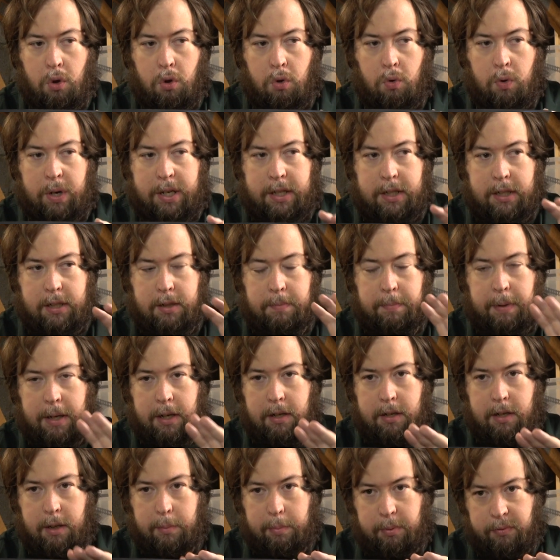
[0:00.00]
which is
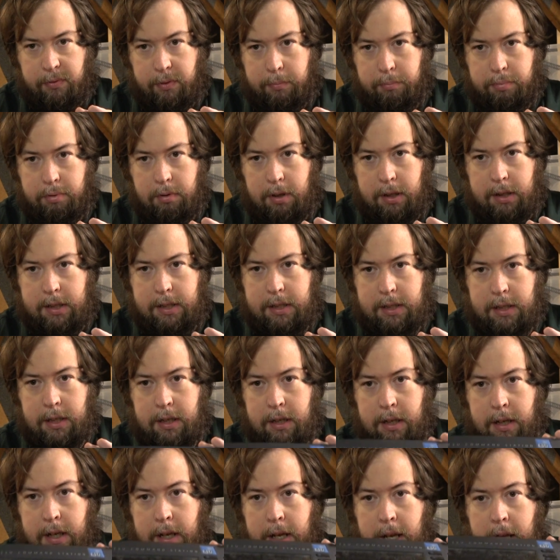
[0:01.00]
about double the price,
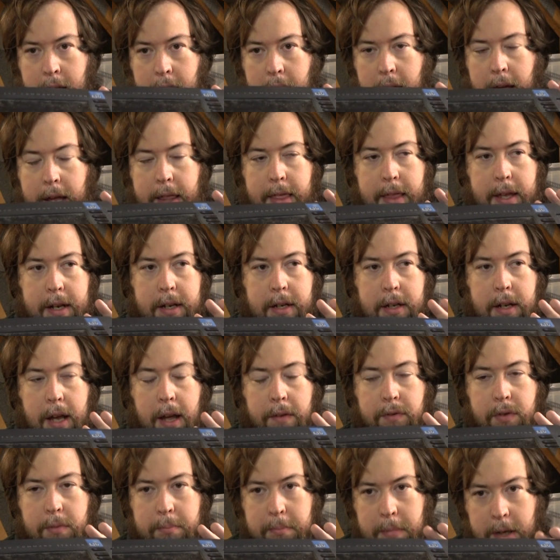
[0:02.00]
and then you
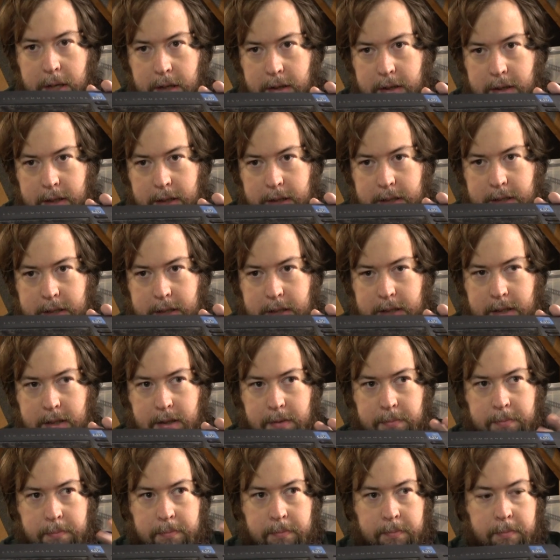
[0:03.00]
have a Markling
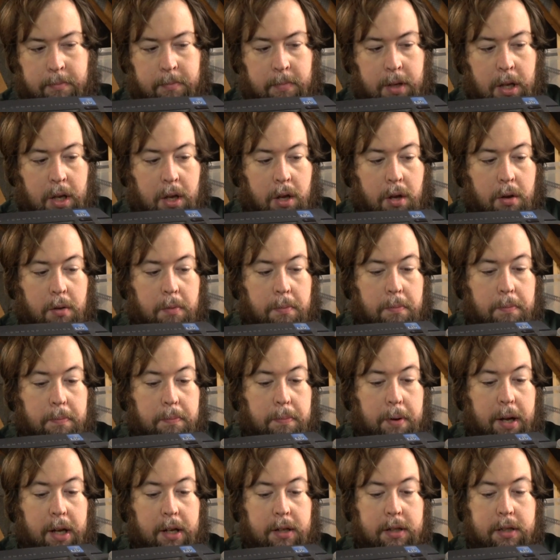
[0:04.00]
system.
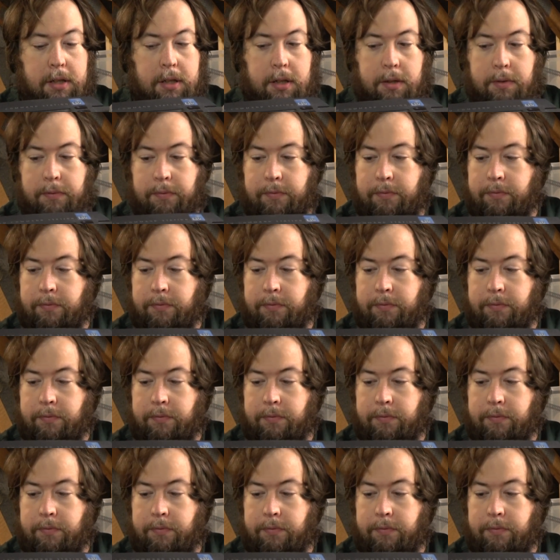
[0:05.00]
But